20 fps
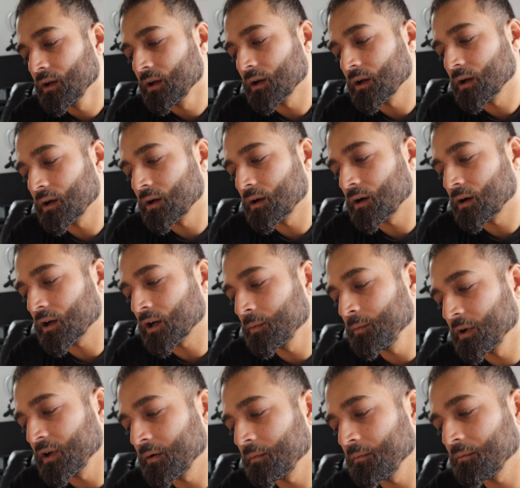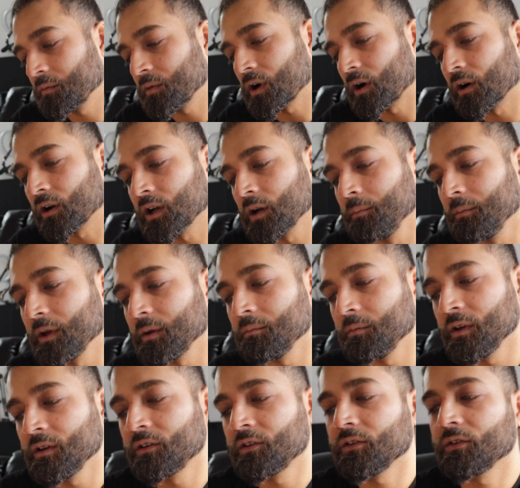our
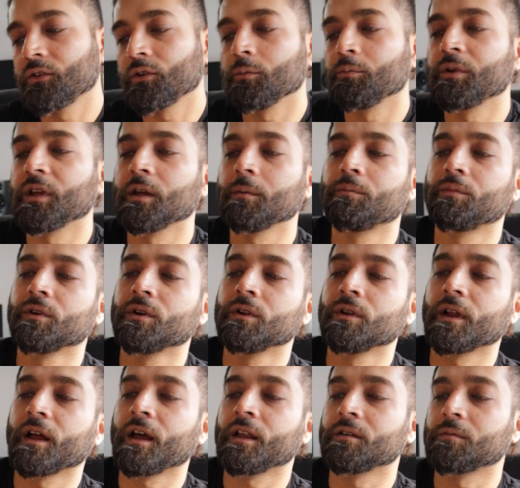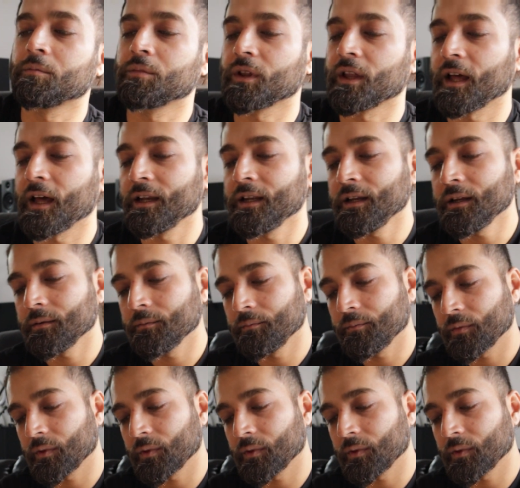commitment to people and planet.